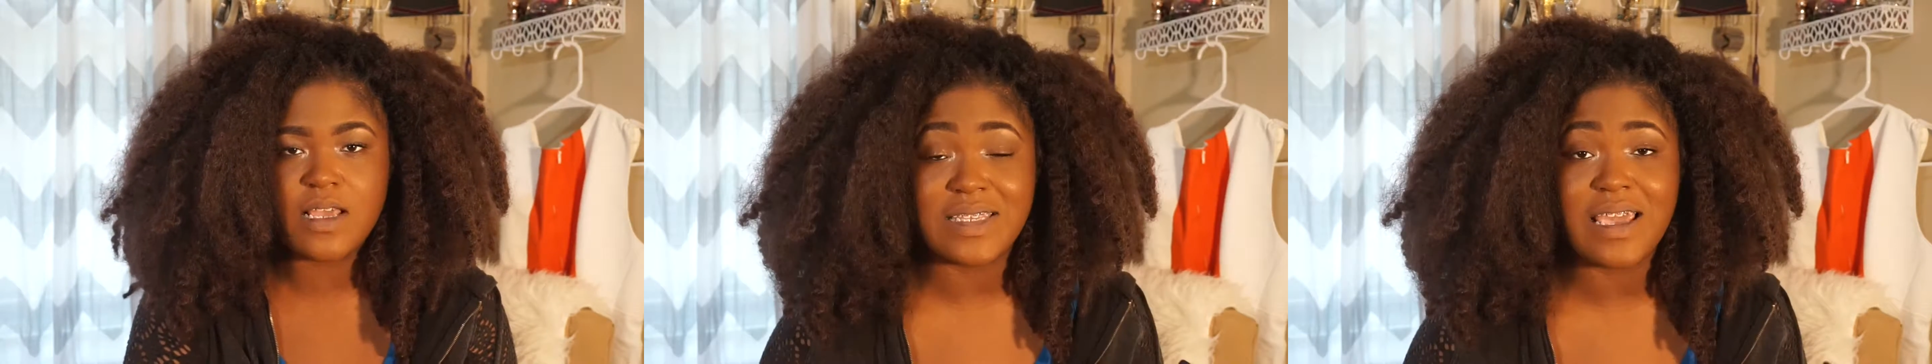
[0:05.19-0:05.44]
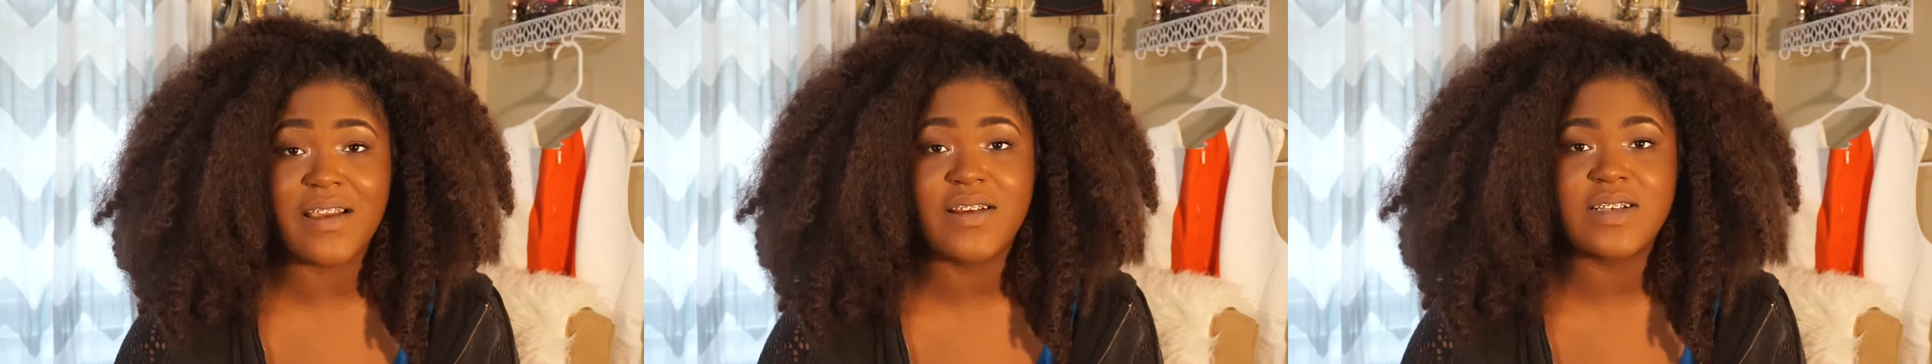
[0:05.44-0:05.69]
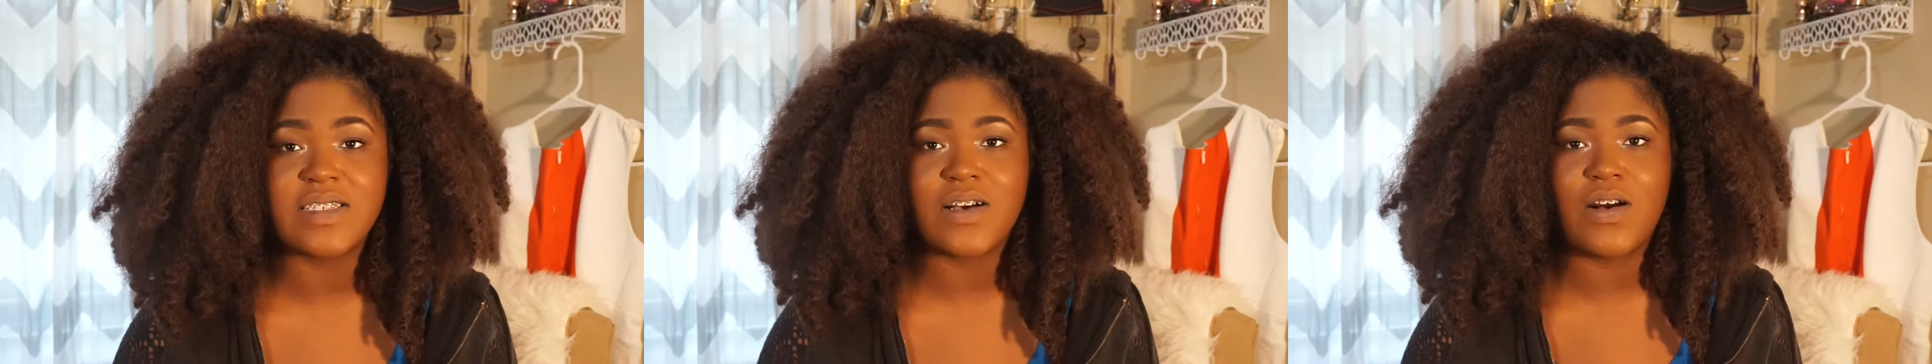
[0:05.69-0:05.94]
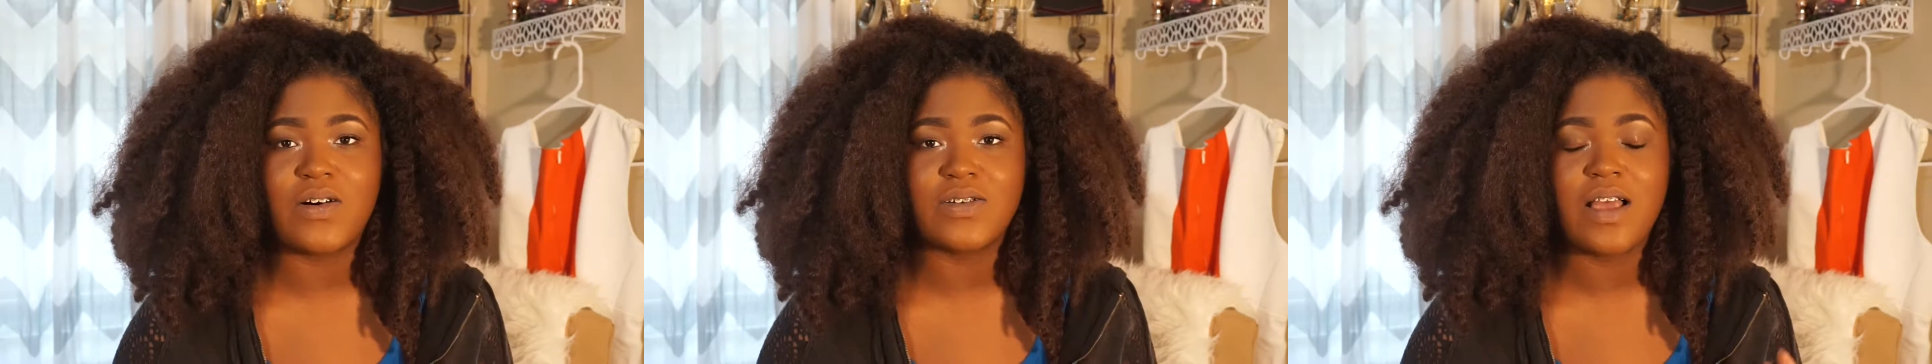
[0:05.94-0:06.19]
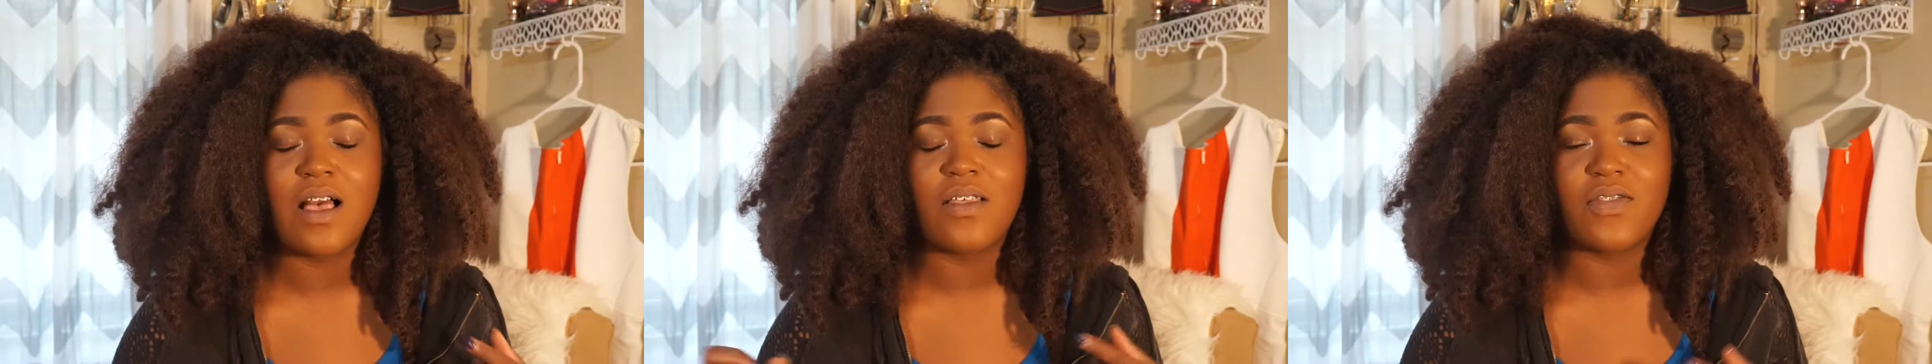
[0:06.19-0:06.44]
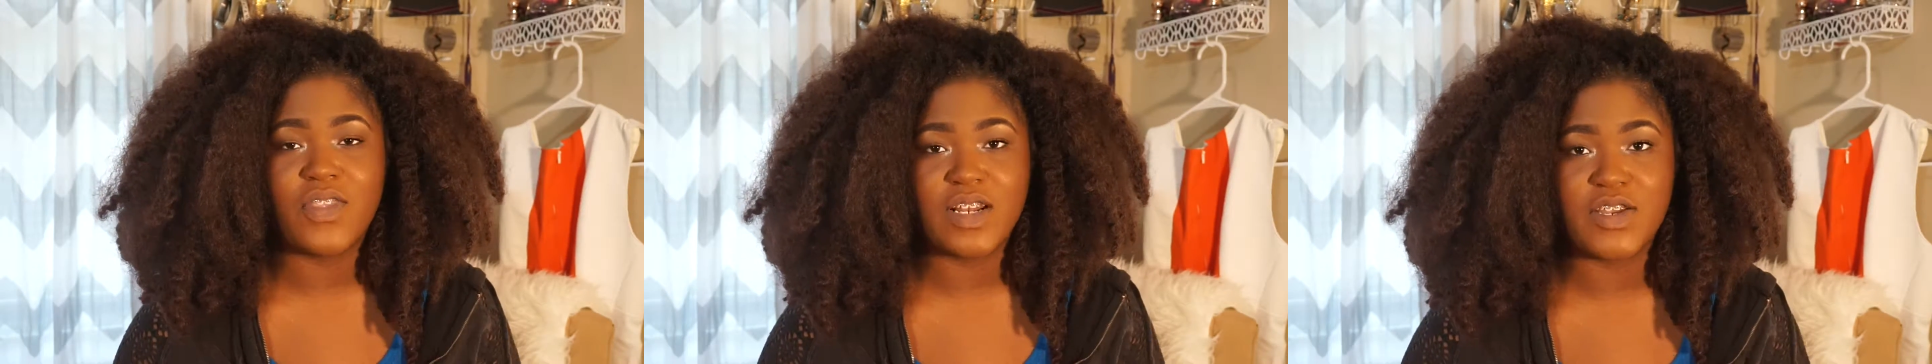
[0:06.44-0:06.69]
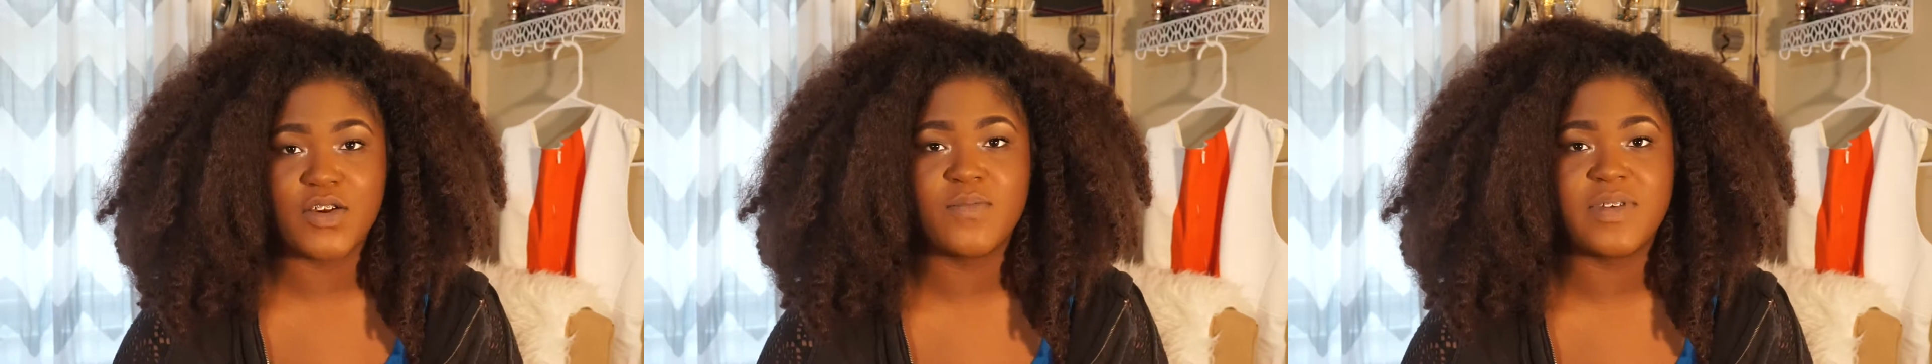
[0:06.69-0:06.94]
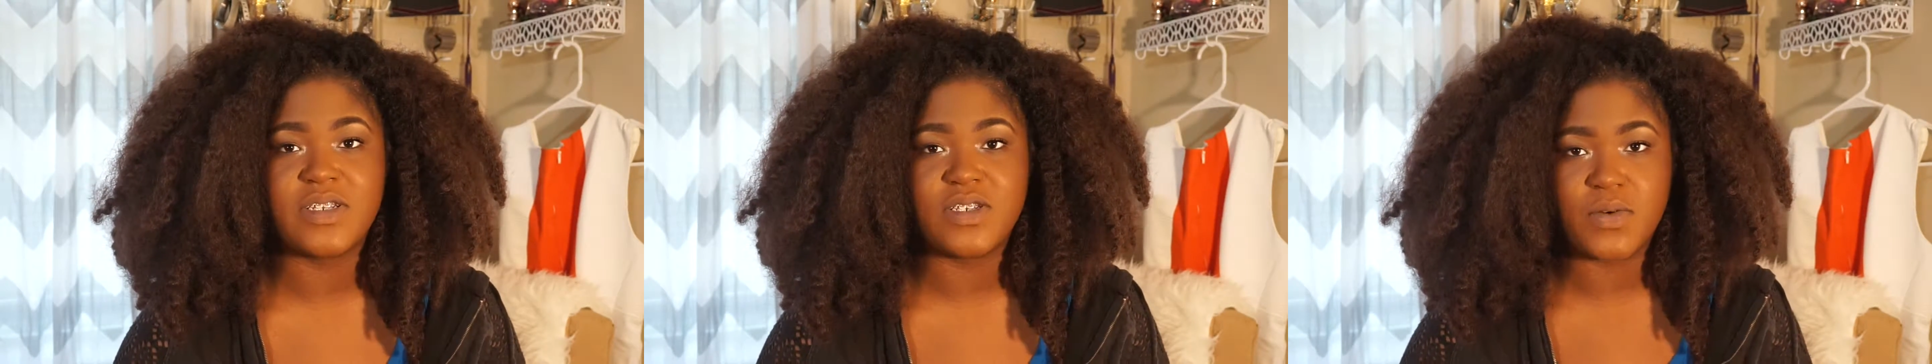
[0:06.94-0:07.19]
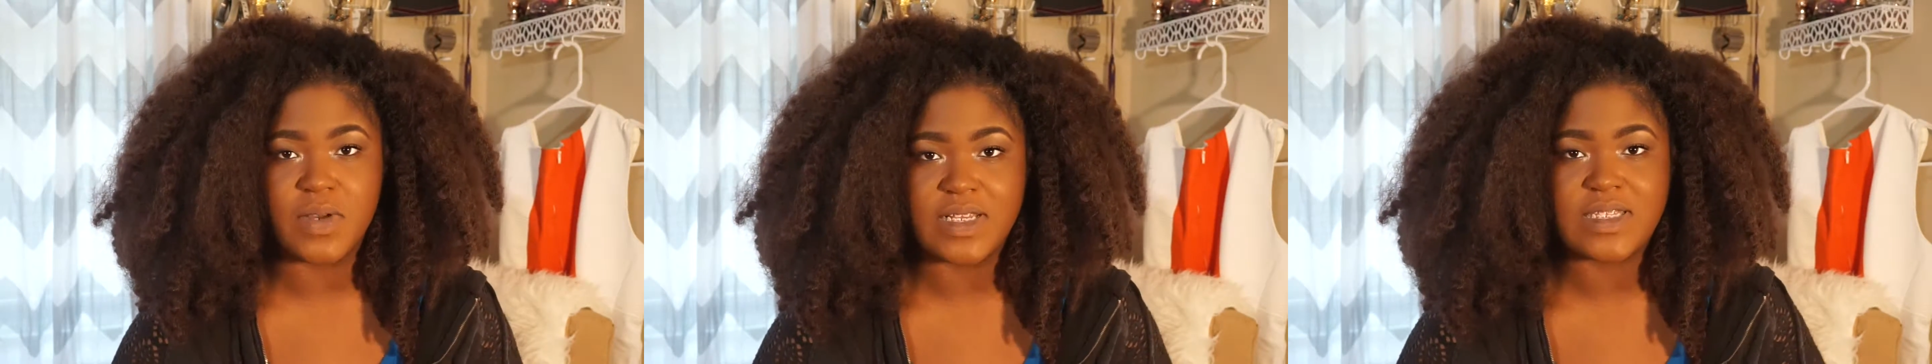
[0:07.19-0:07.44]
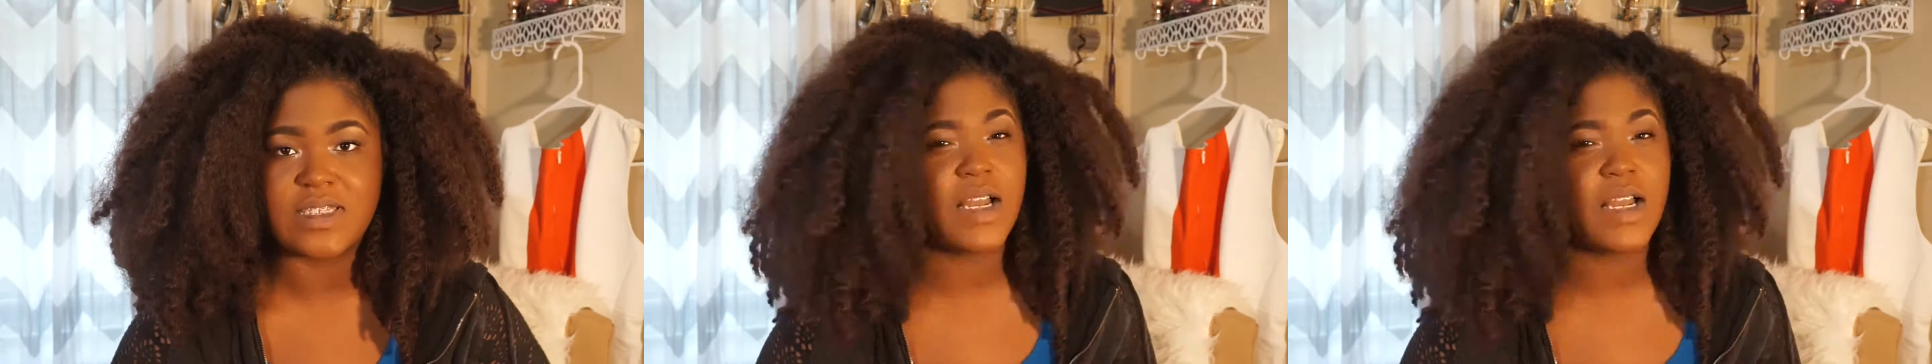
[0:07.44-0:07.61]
This hair is called the Durban Twist.